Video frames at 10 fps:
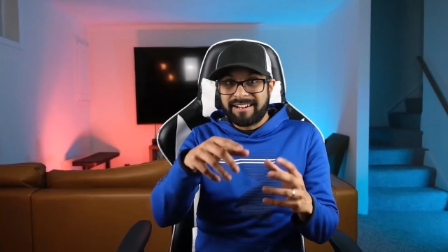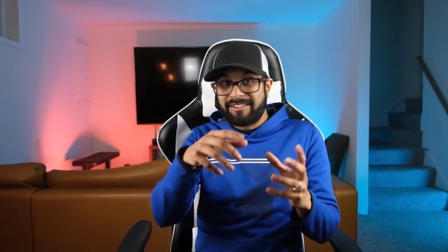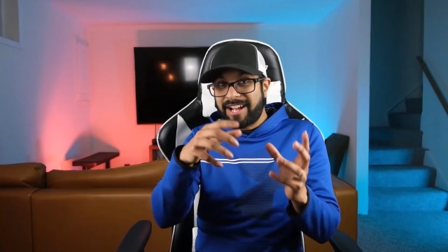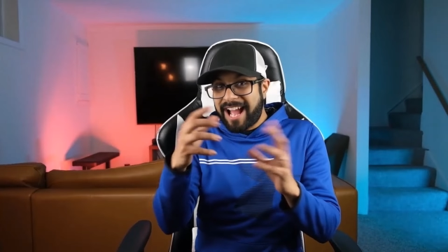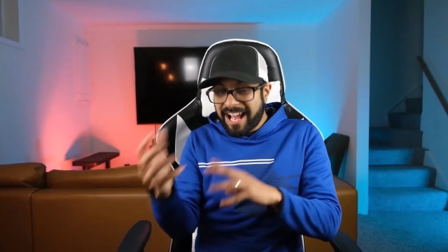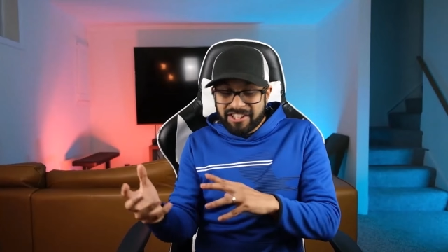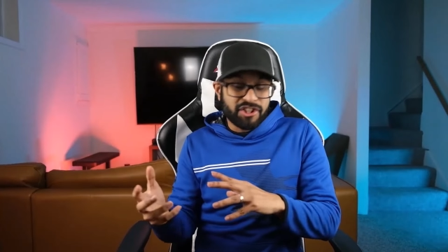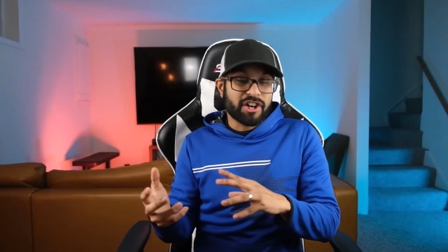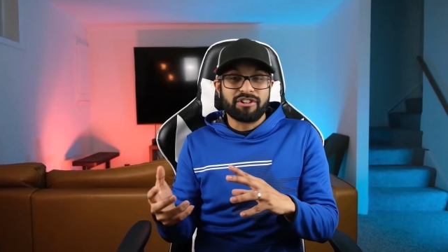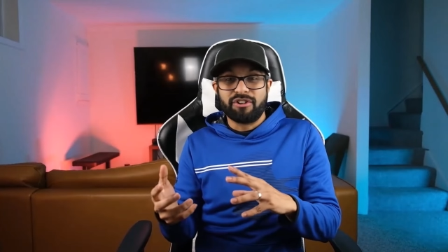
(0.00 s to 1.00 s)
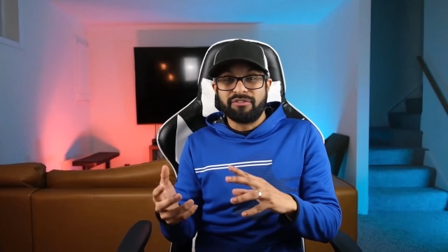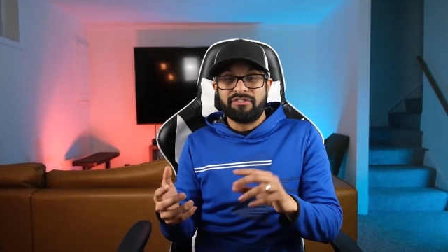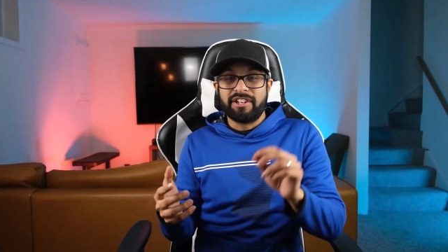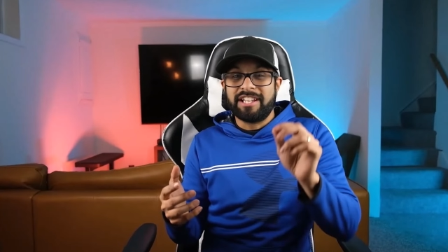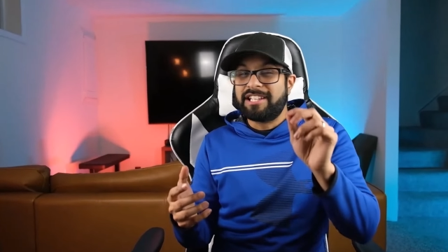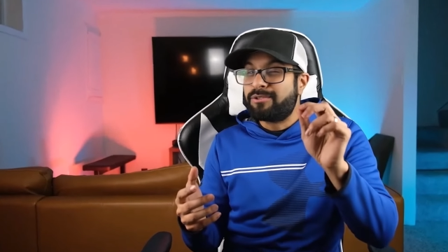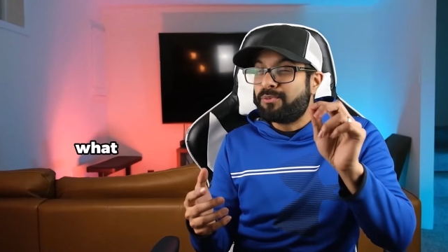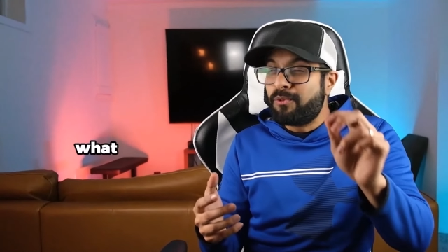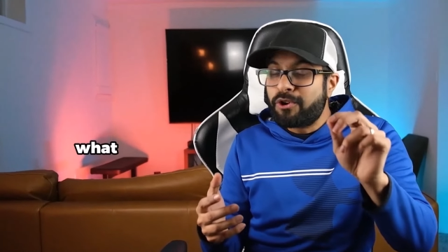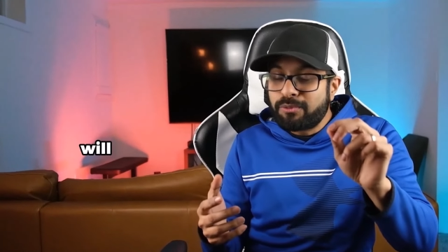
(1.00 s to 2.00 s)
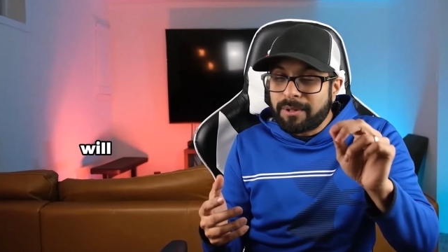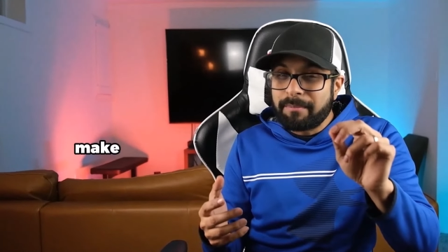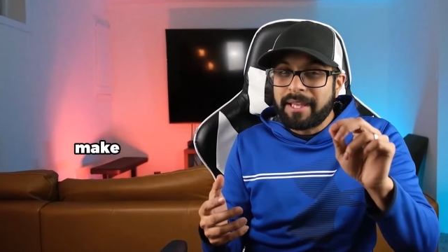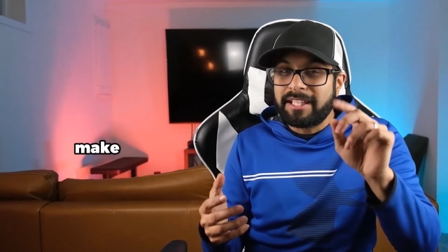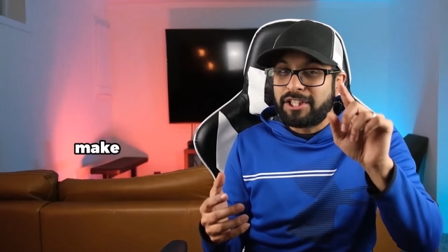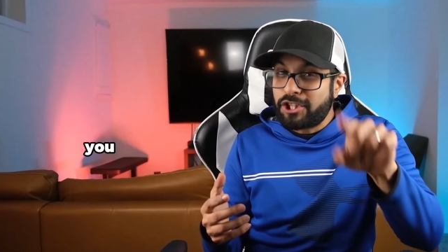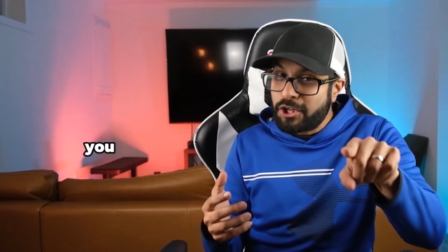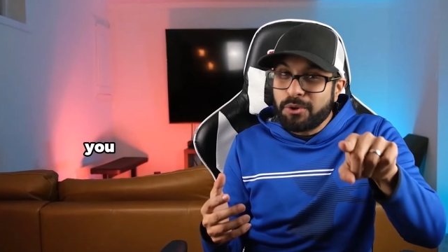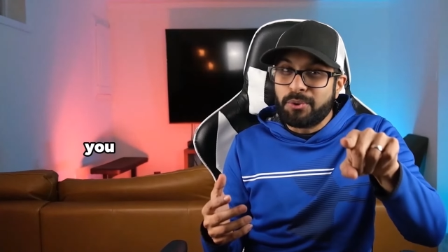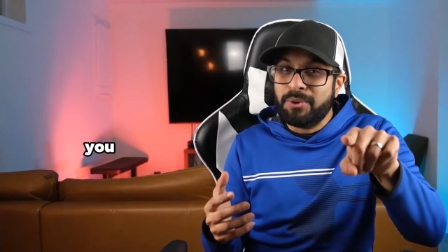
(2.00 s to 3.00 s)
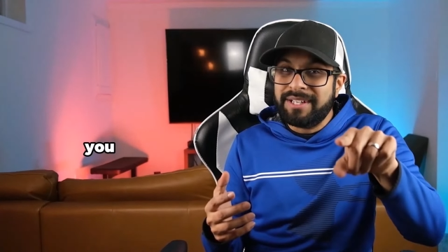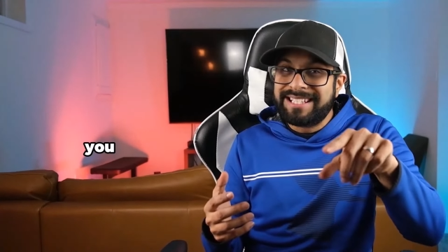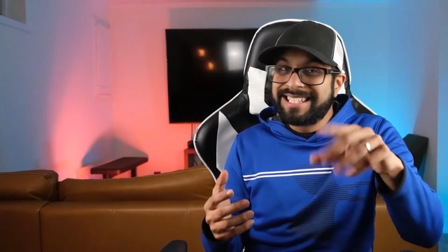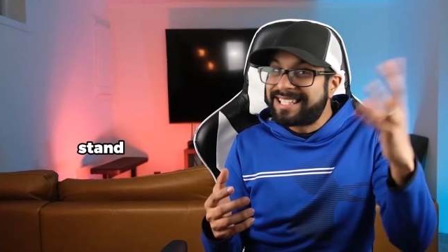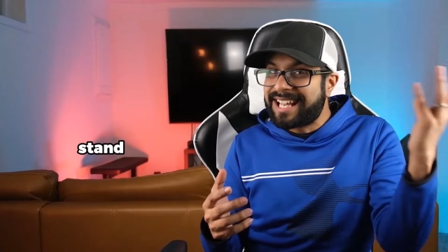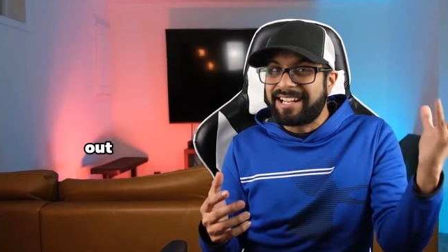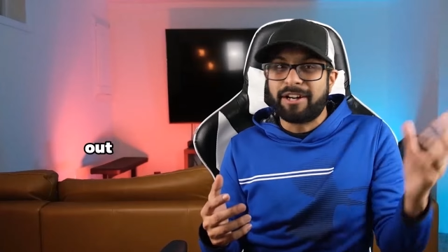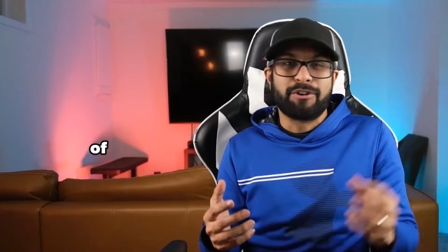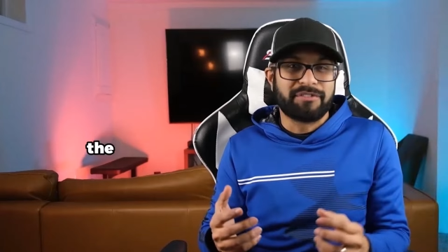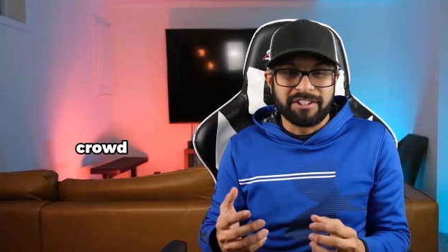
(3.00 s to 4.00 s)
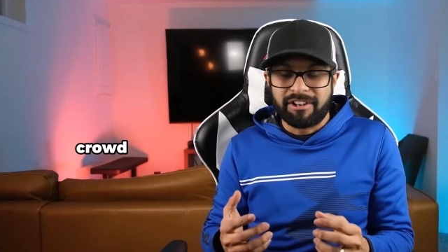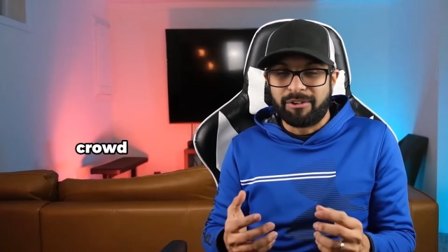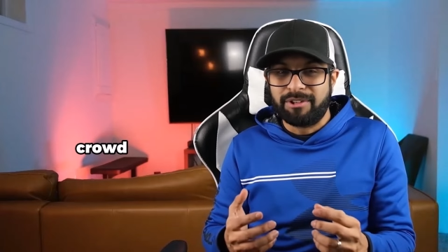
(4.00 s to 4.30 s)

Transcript: and jargon free is what will make you stand out of the crowd.